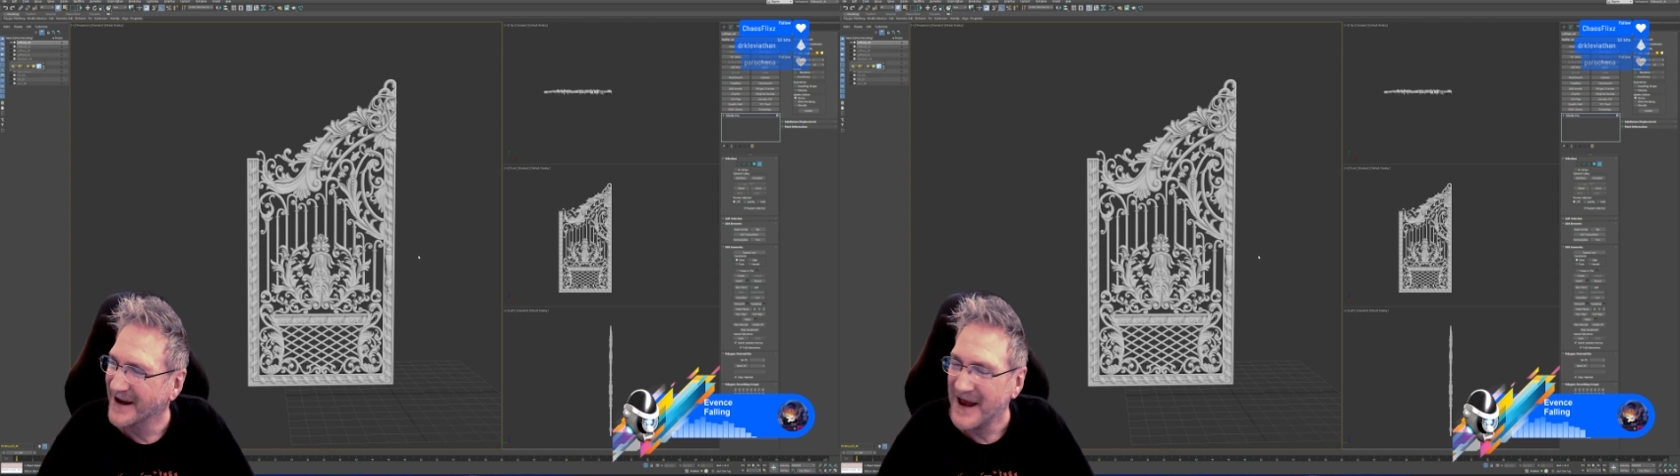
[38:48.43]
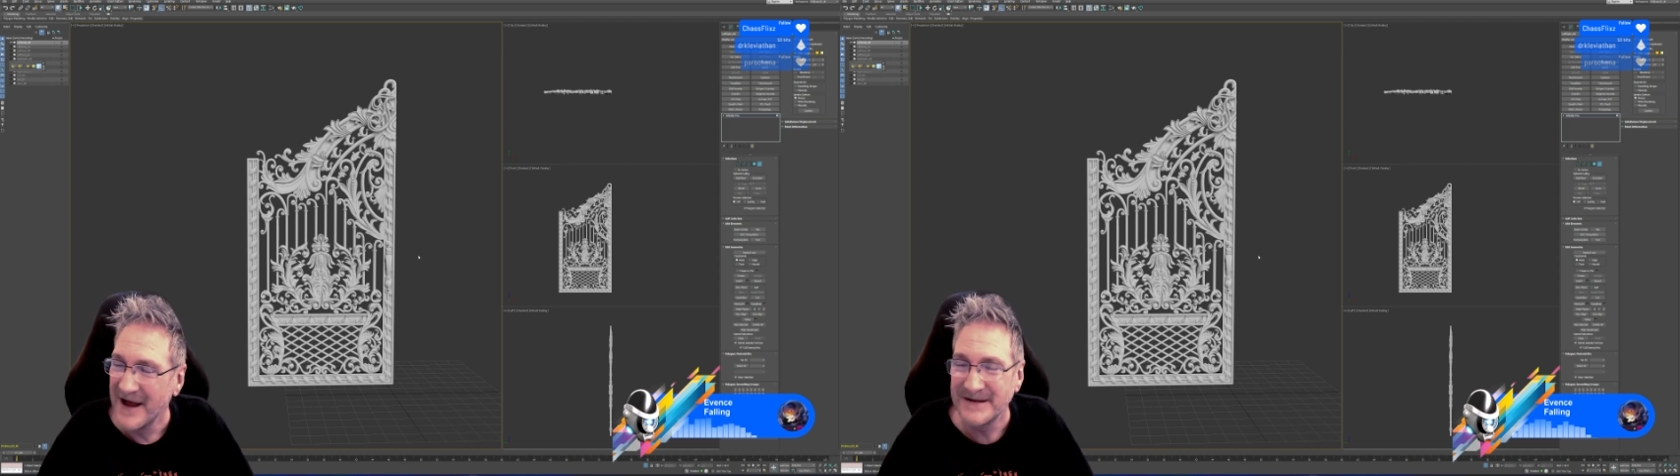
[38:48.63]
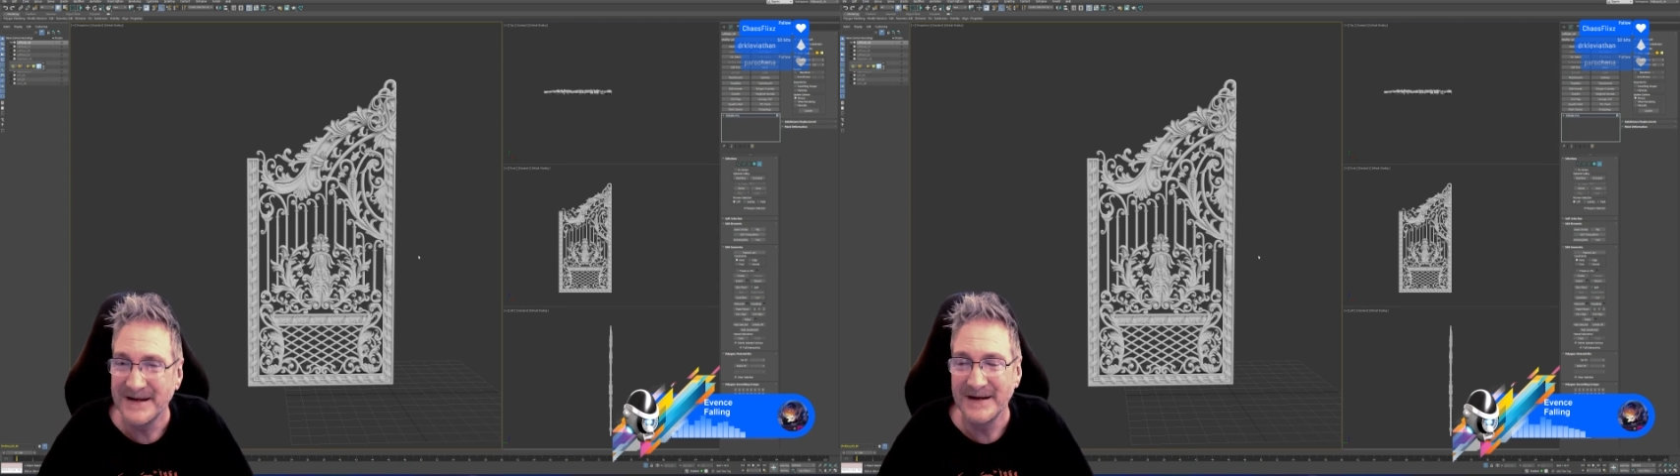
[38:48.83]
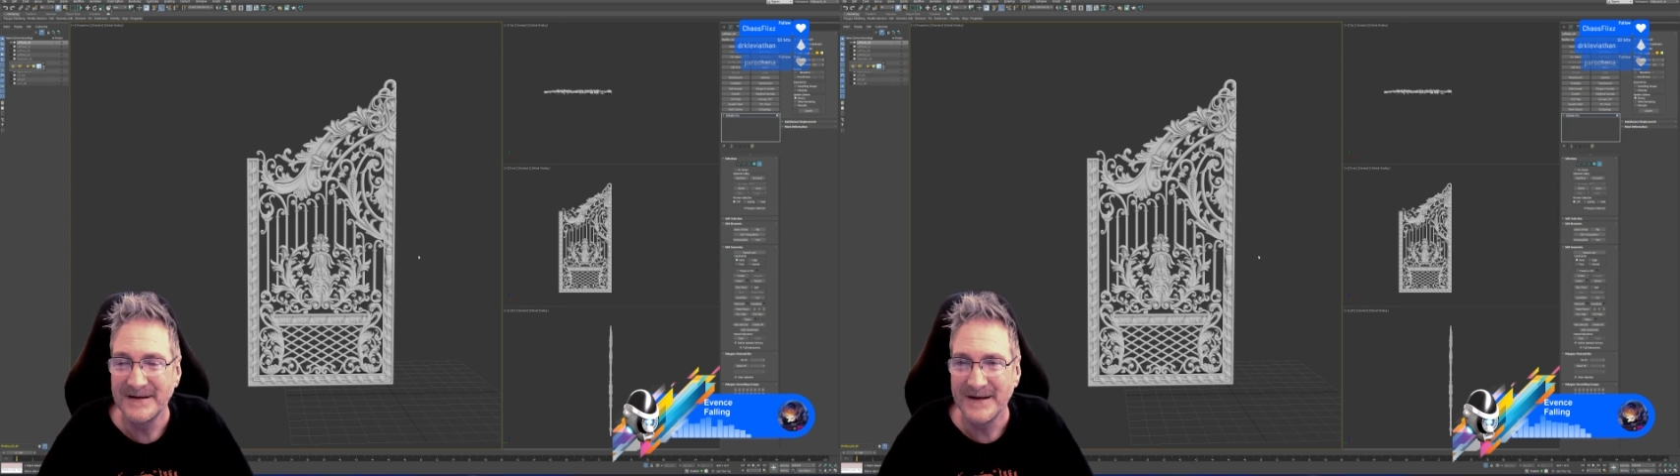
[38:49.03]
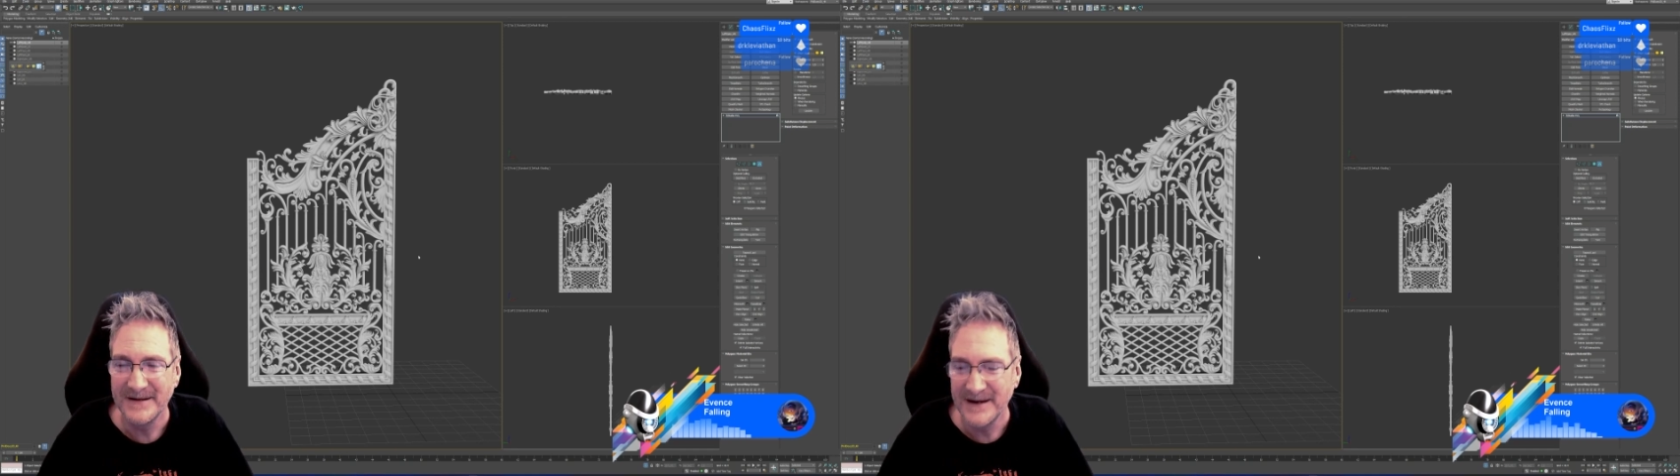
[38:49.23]
And how's the
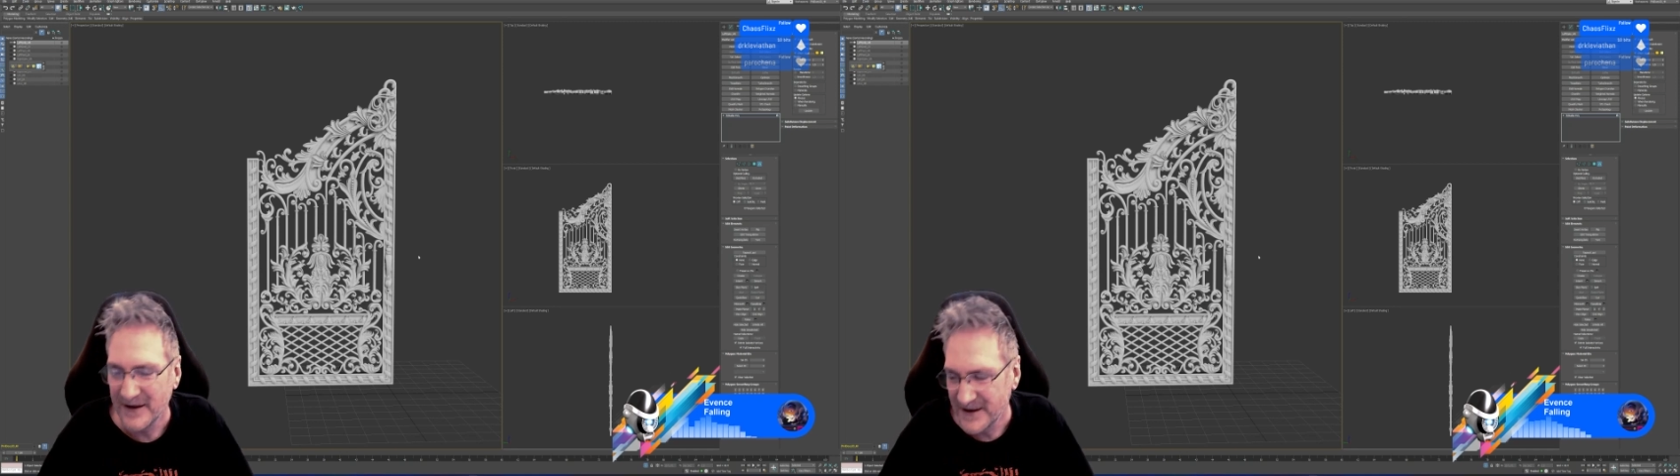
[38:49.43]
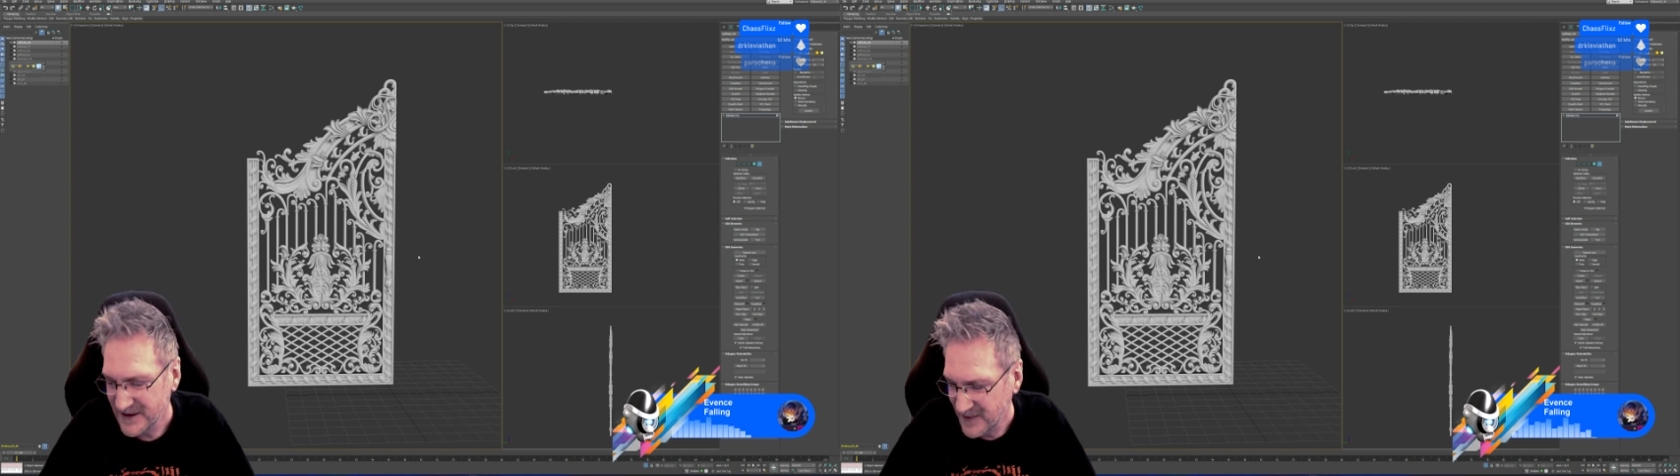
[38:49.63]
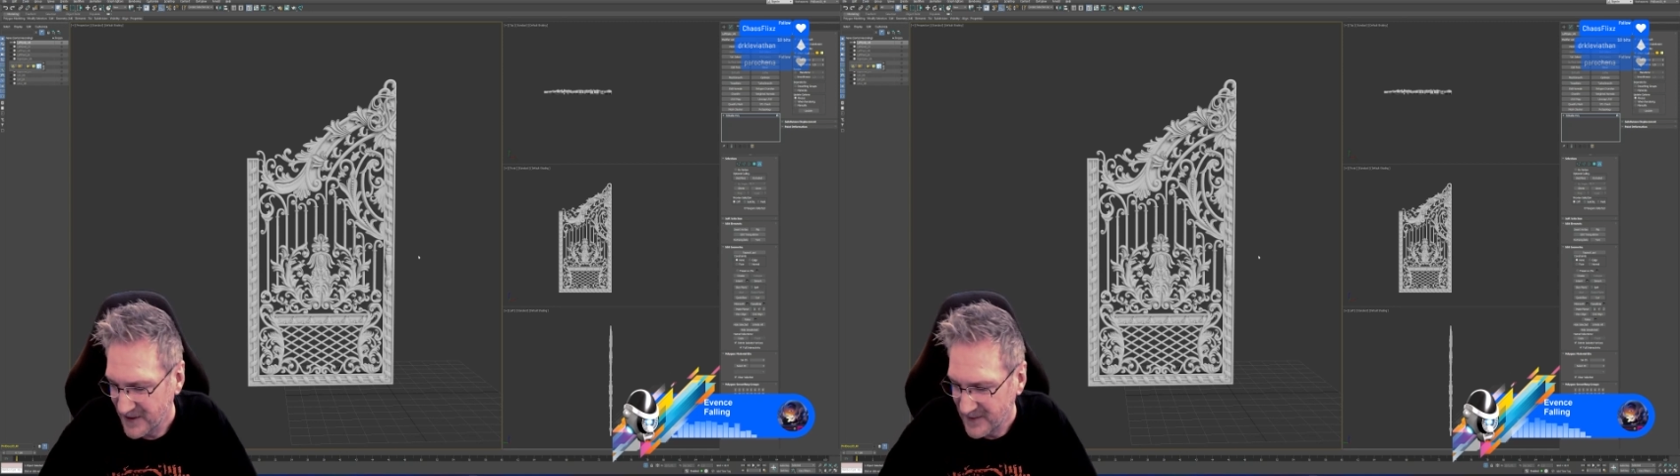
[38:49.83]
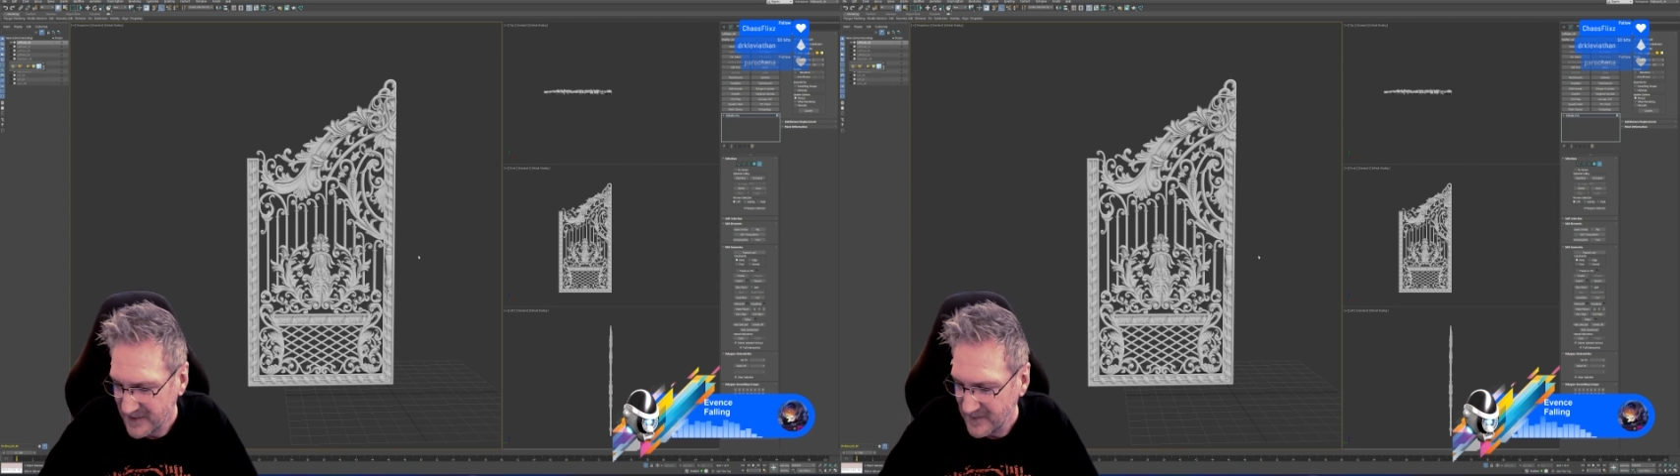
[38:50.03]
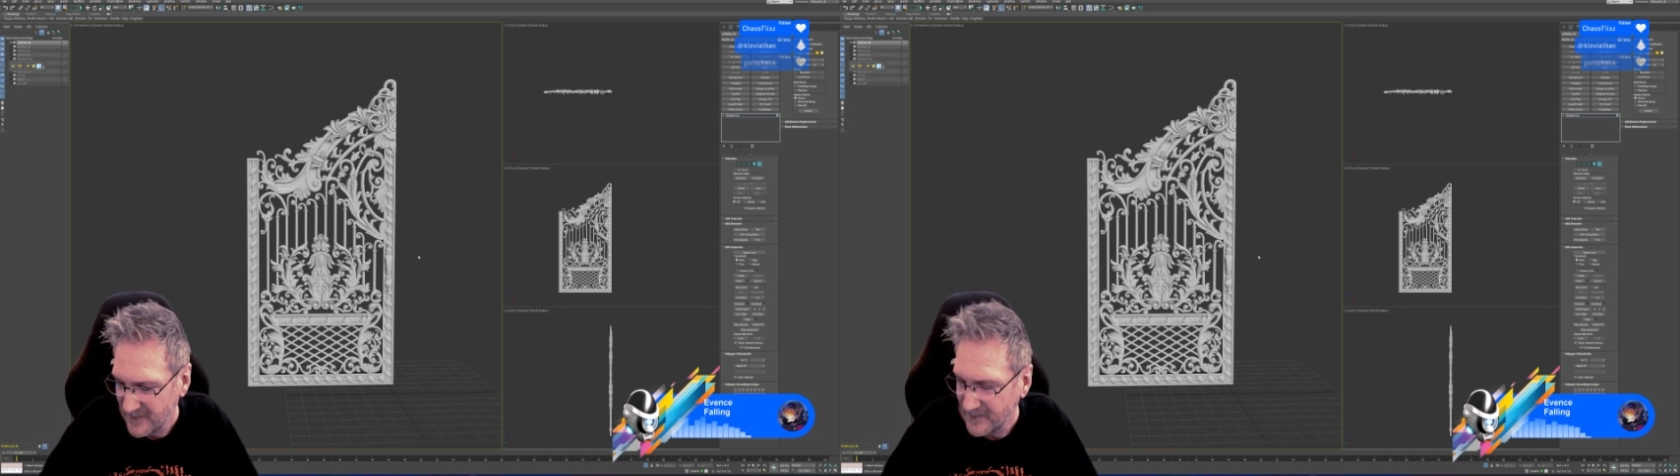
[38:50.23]
exercising going too, by the
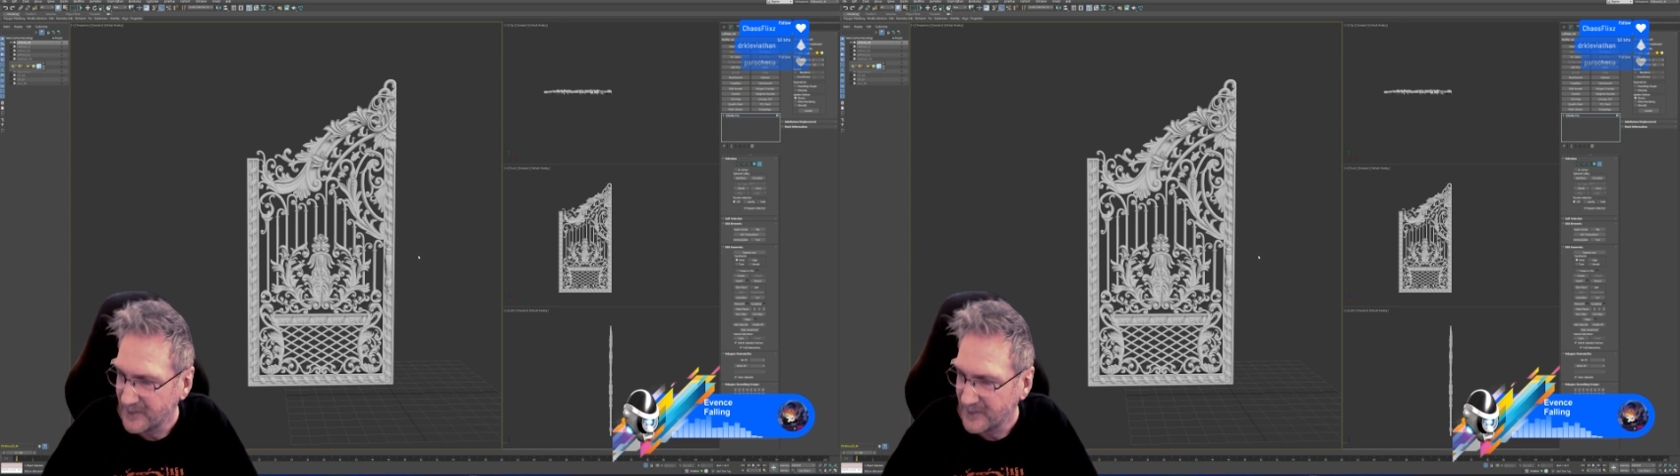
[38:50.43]
way?